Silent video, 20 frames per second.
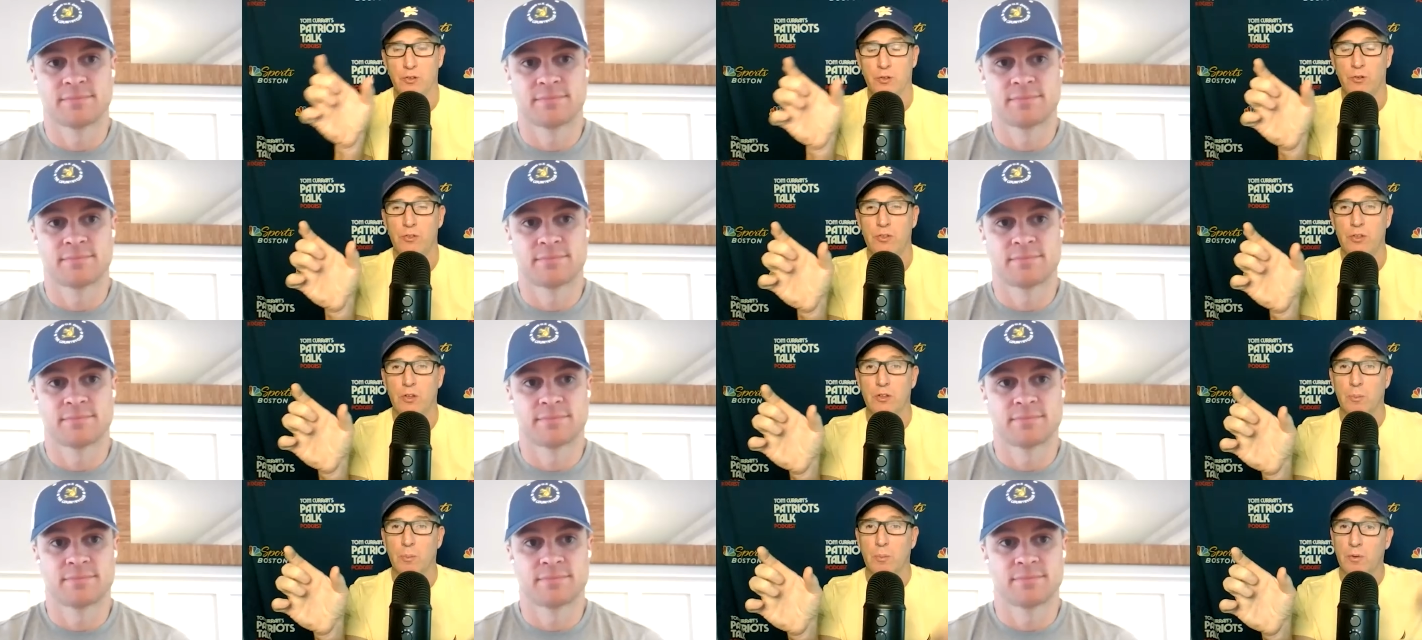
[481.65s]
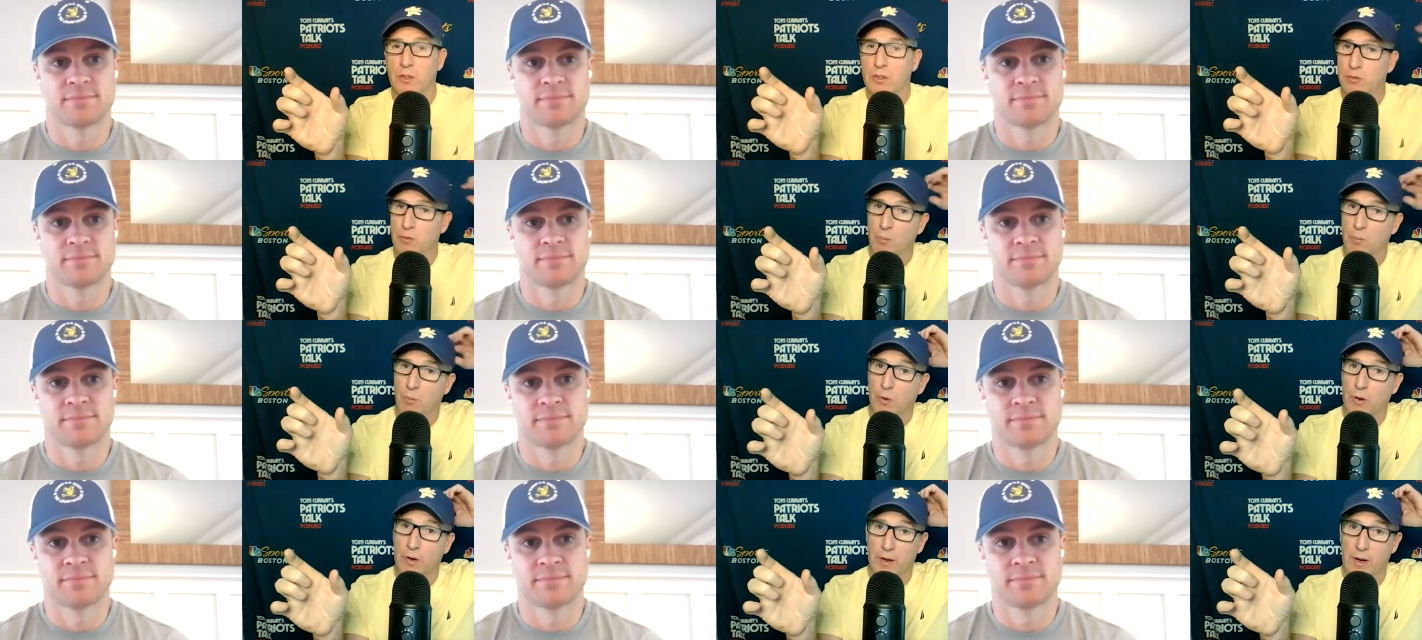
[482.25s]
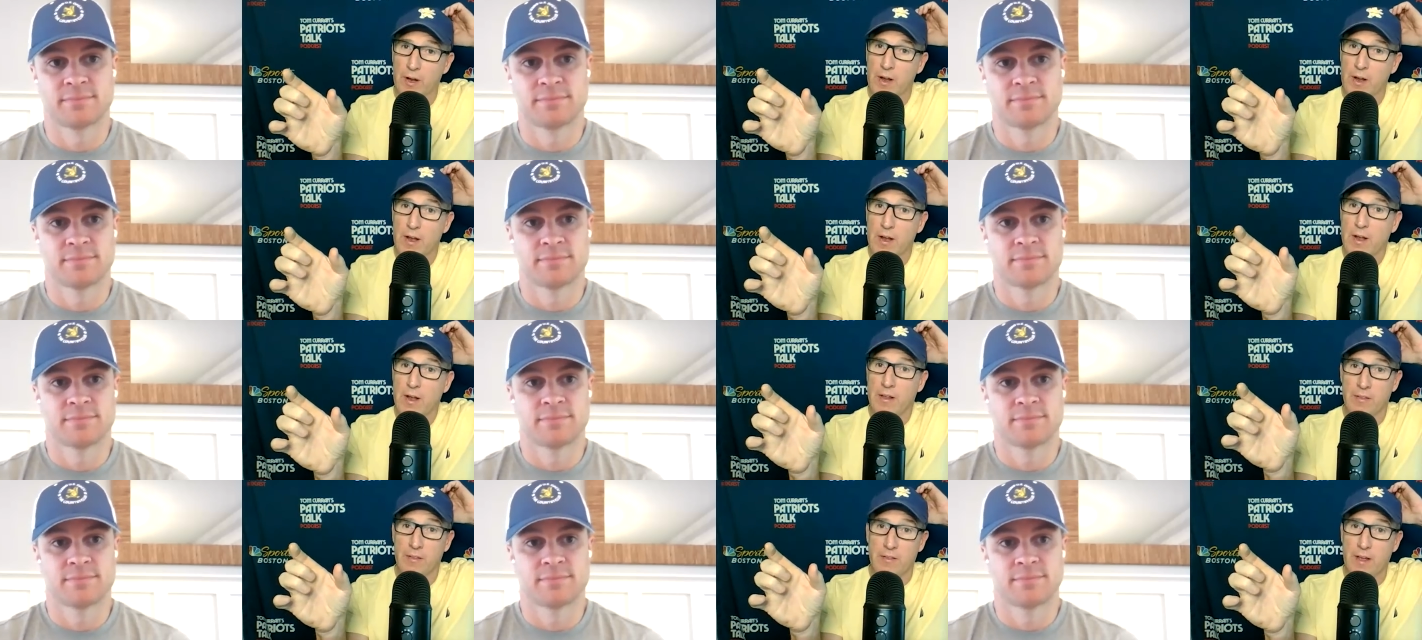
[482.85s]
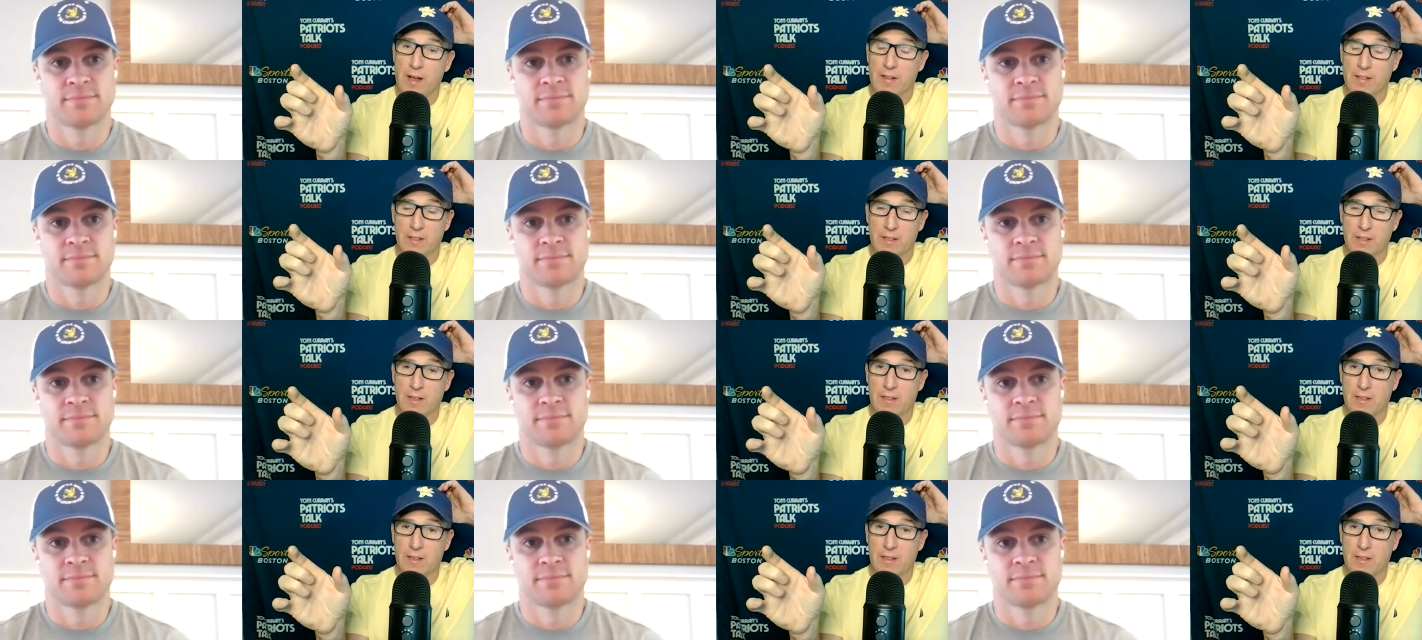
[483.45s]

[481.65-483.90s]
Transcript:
Speaker 1: do see on the police report that